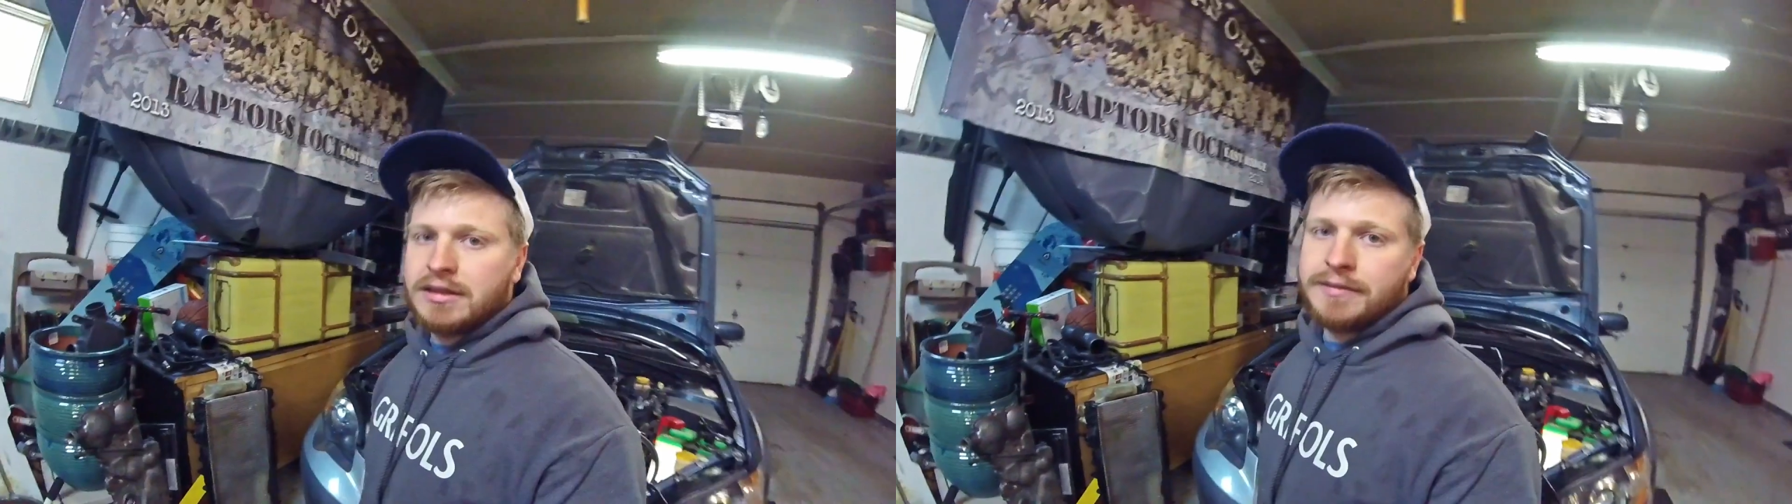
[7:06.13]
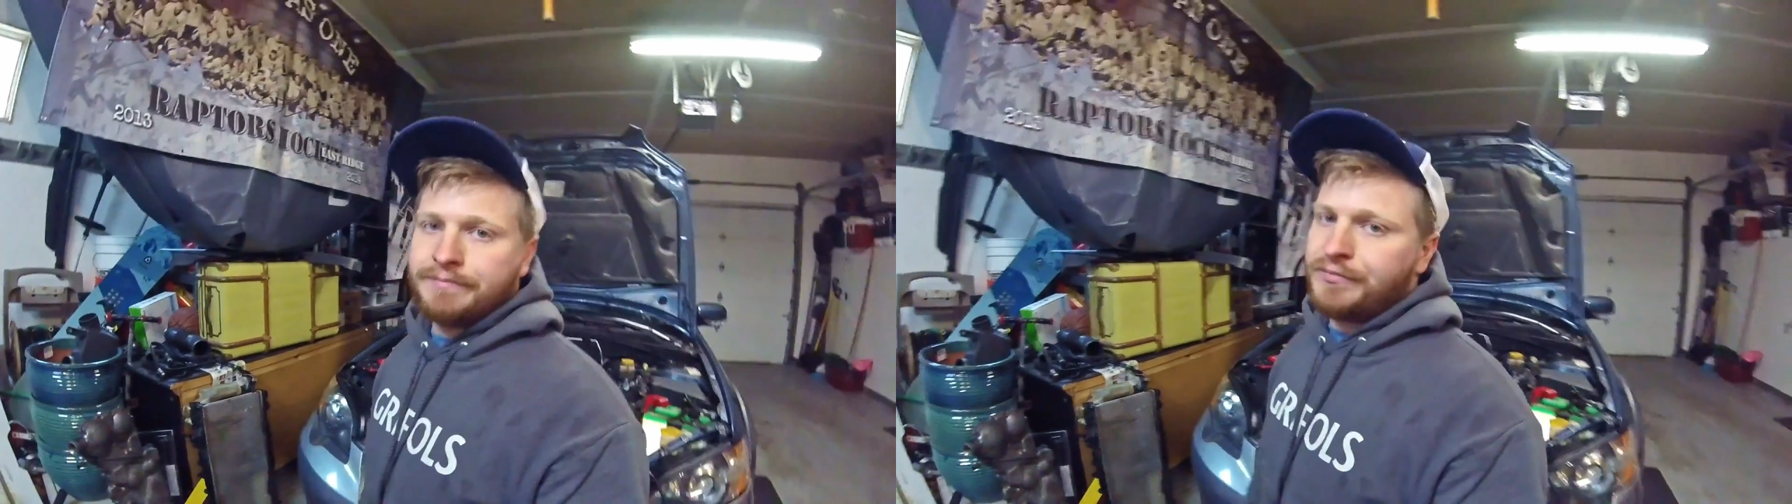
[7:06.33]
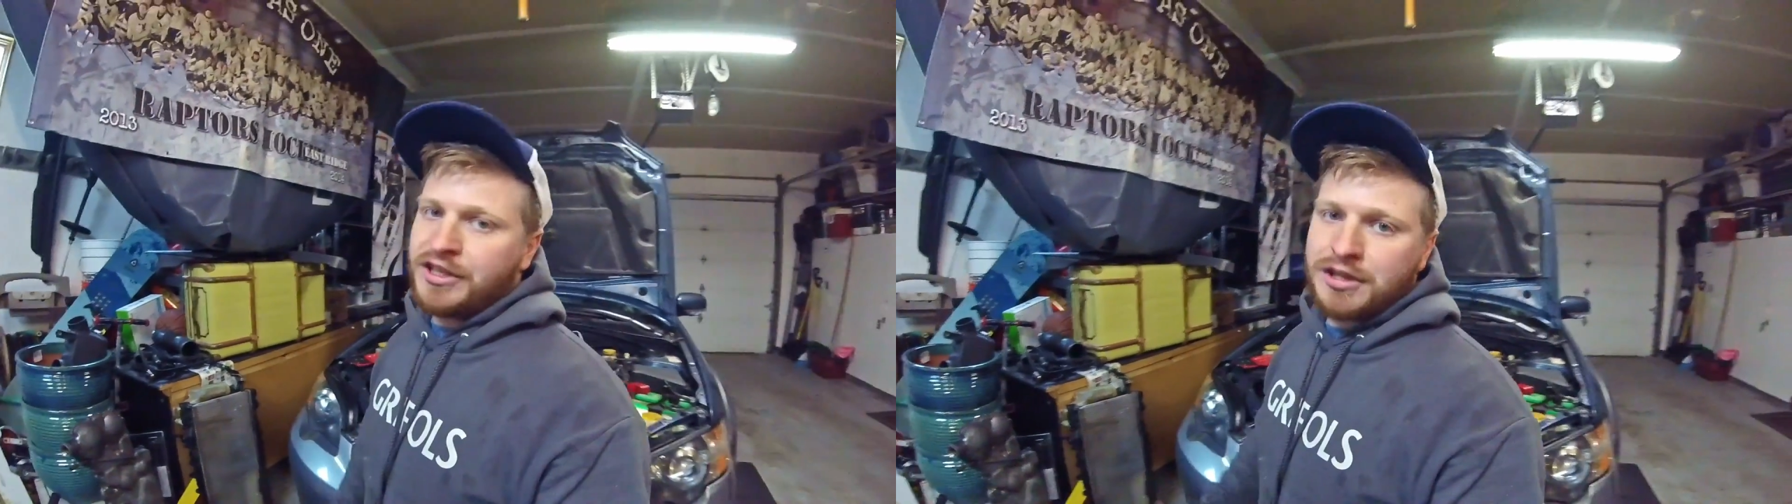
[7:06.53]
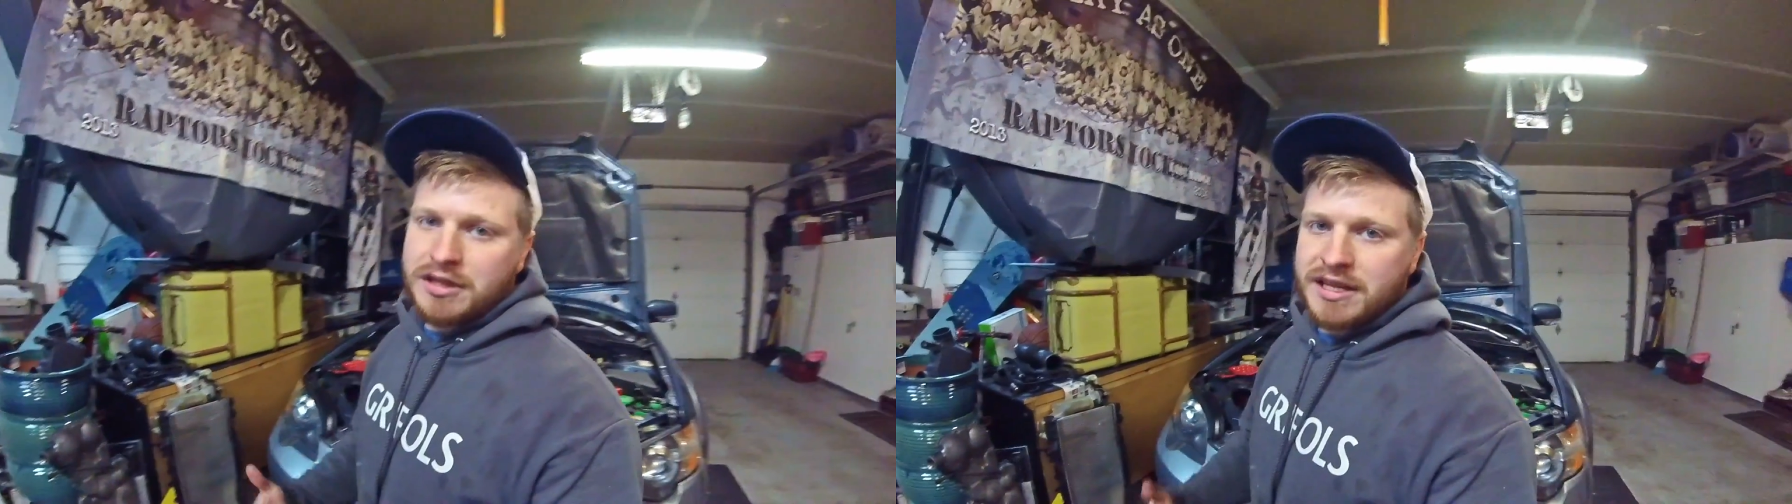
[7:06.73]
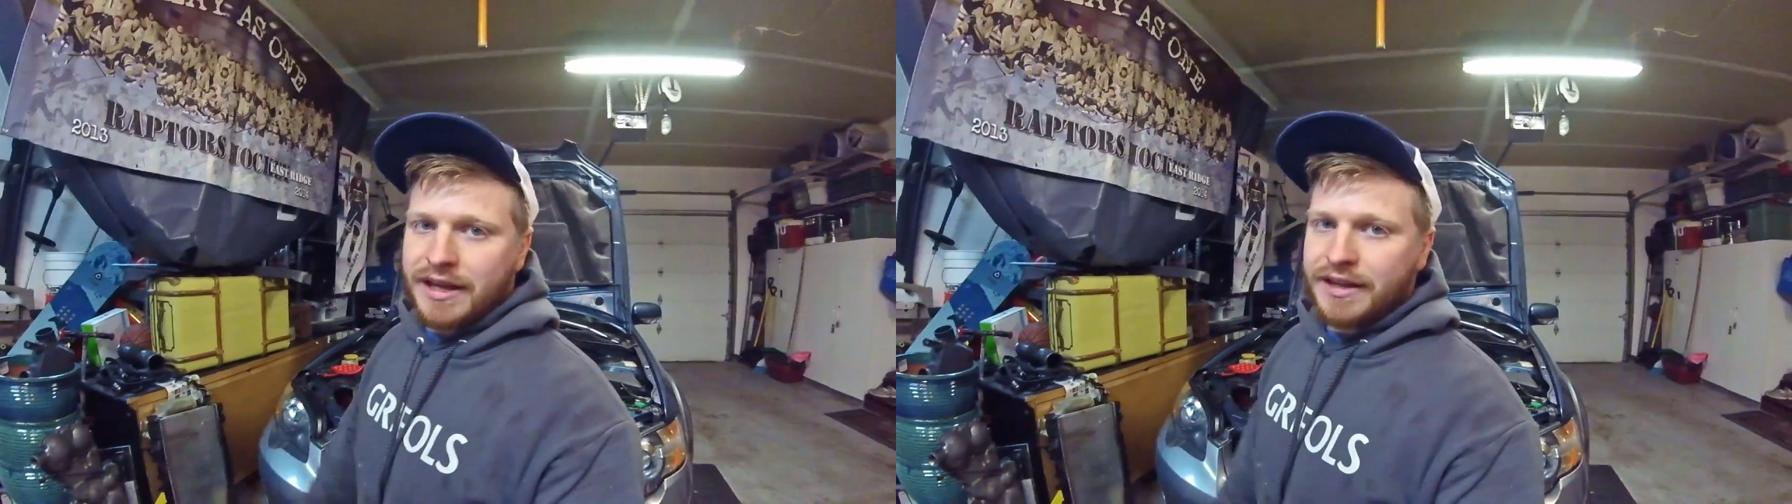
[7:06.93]
Um, it's
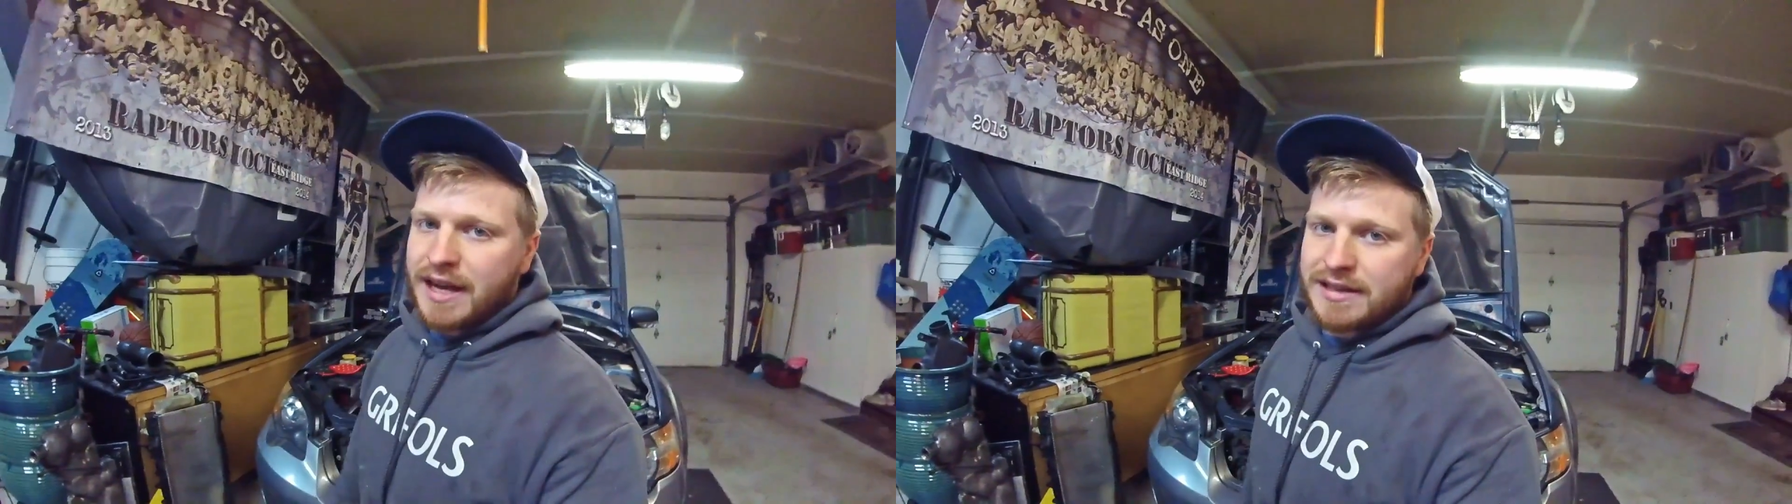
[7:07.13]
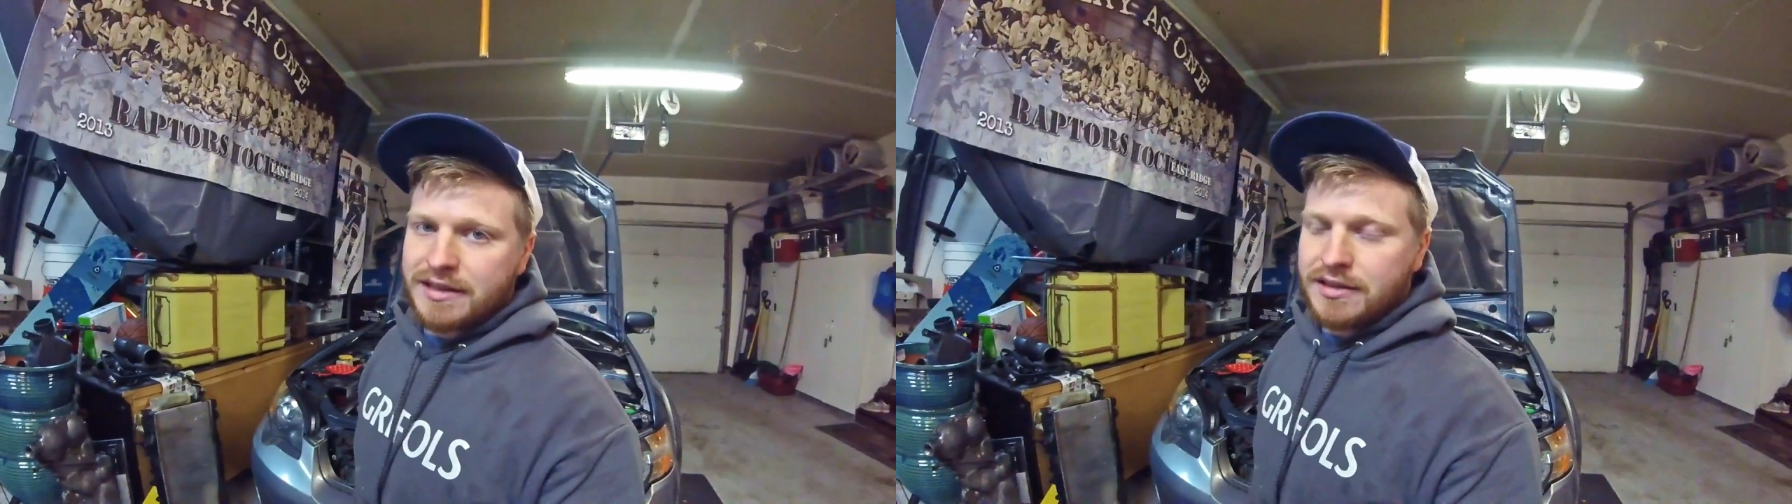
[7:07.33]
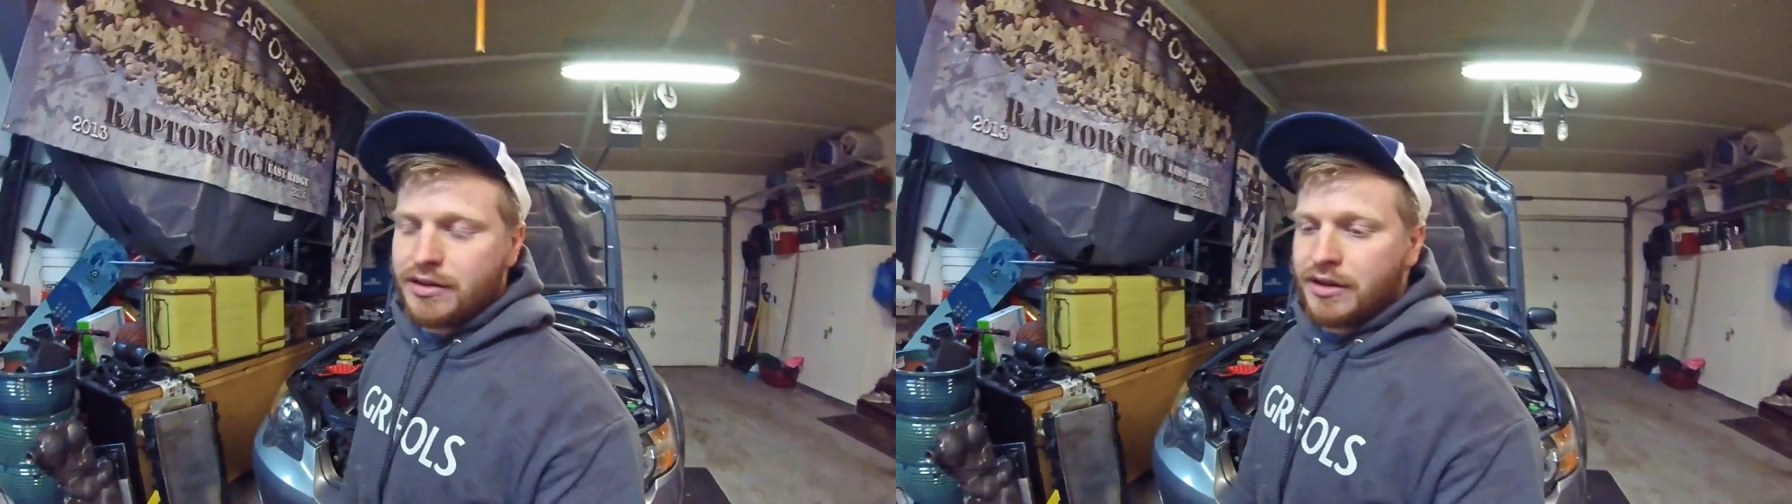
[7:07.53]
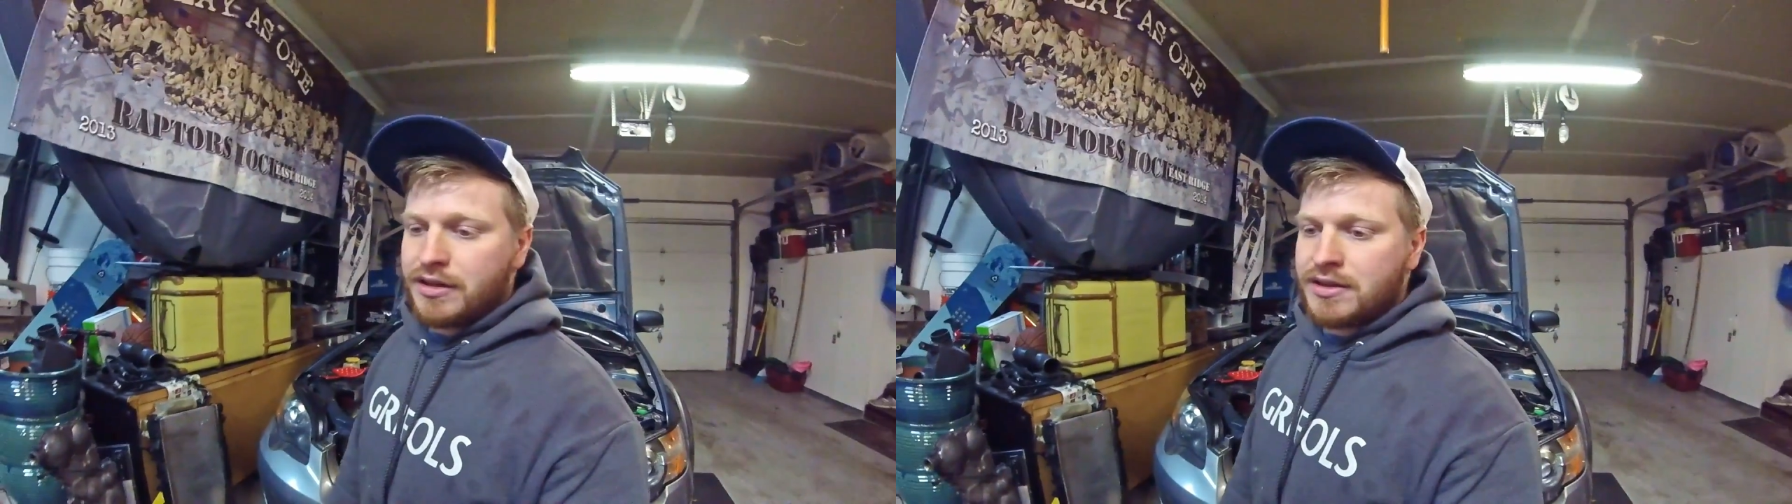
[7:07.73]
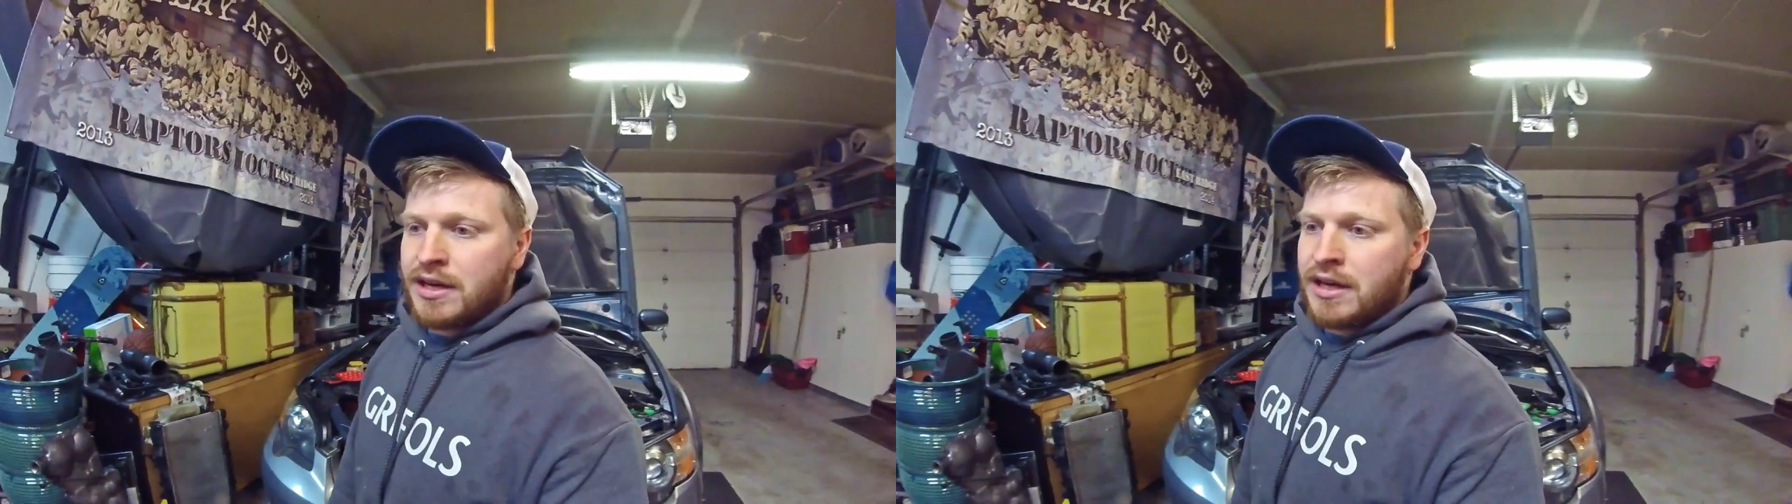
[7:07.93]
just the head gasket
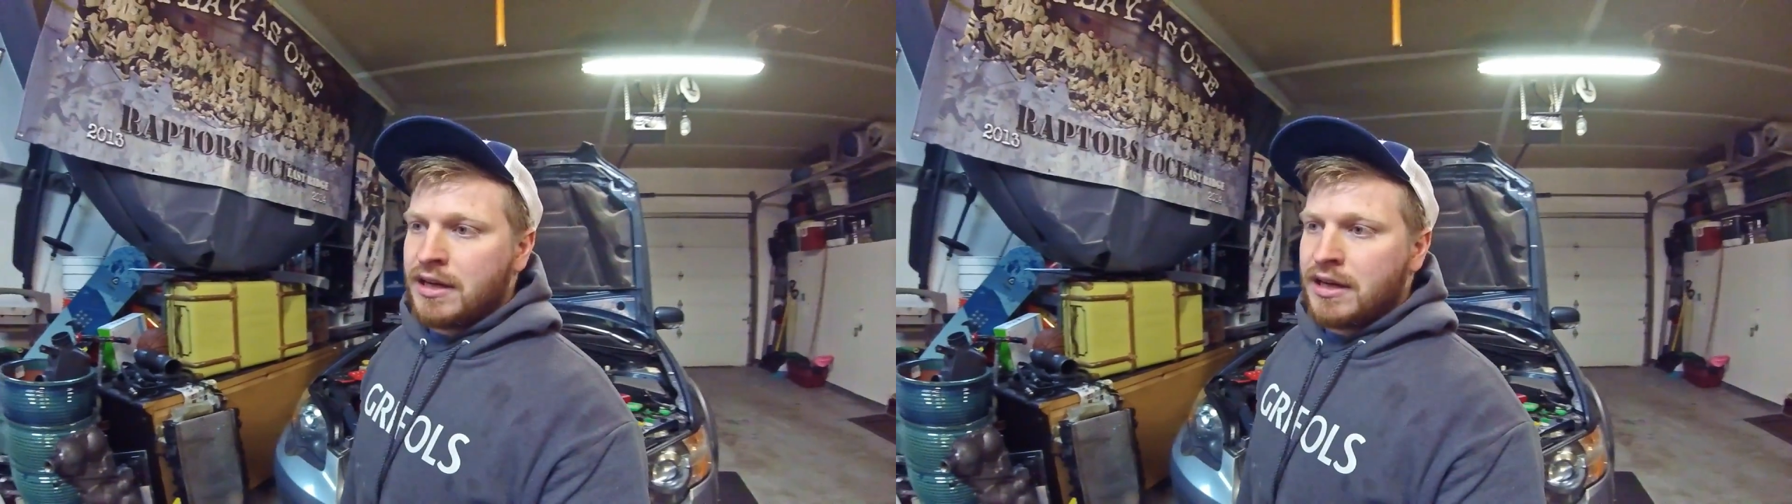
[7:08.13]
series.